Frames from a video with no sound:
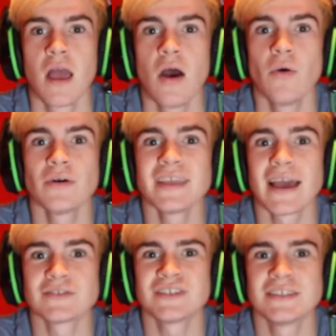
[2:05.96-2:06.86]
Well, yeah,
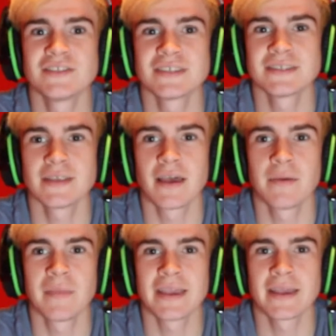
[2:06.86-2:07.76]
she's just
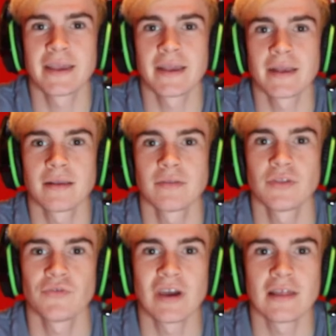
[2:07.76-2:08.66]
making
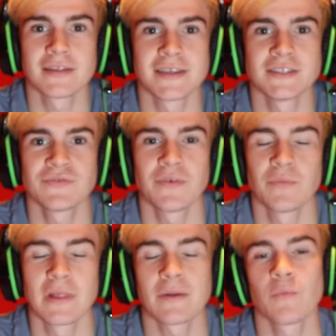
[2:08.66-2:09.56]
the realities from
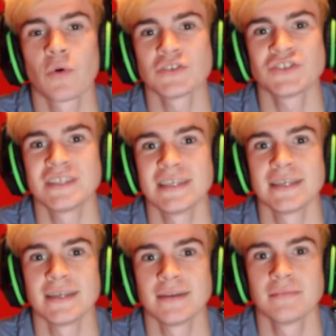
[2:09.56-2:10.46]
like what
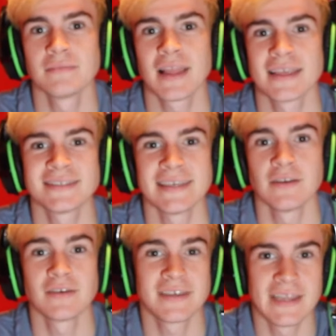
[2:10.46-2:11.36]
she has seen
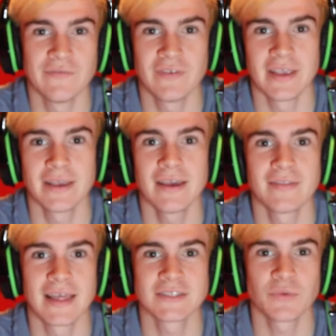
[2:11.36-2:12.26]
on TV, and
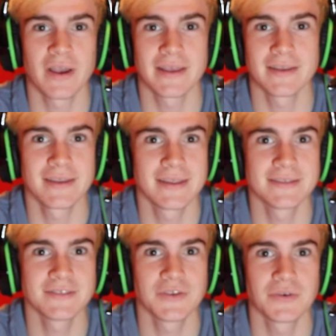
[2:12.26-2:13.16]
that's why it
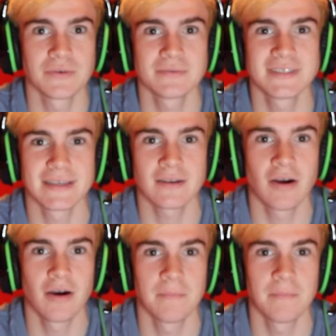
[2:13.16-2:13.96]
is so sitcom